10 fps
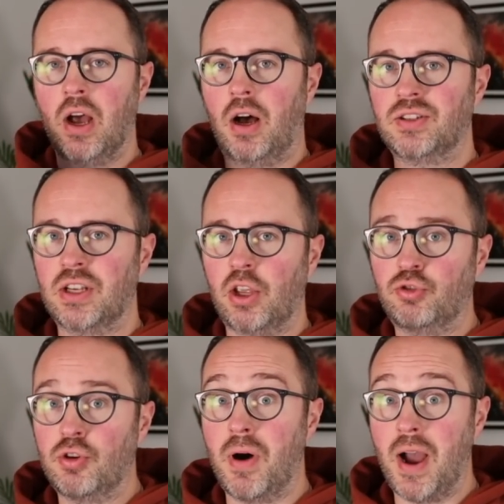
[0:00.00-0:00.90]
I'll take you
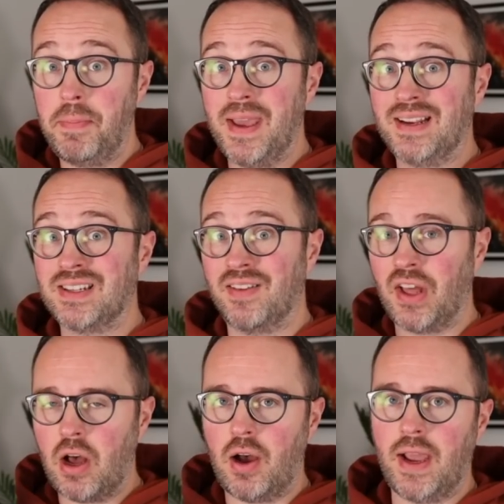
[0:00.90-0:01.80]
through my picks of the
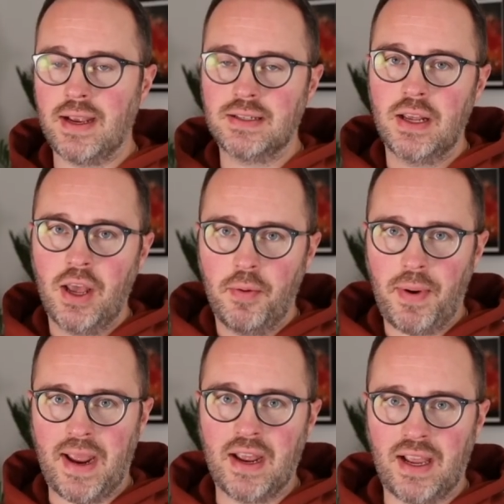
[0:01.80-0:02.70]
highest
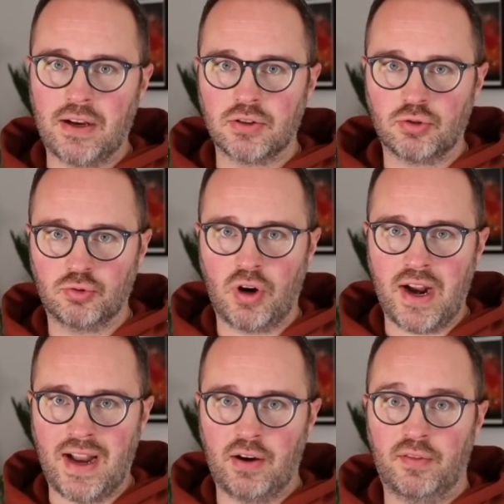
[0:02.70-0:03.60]
paying accounts right
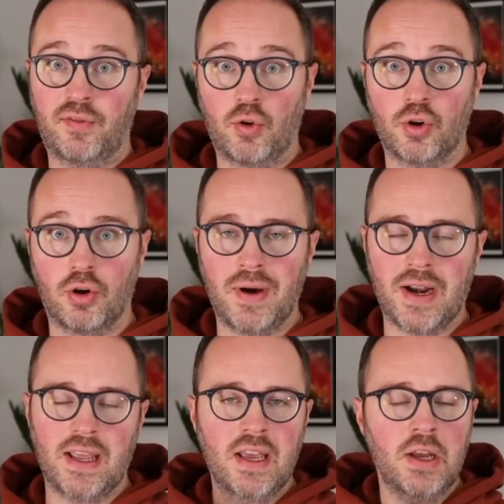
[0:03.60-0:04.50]
now for your money.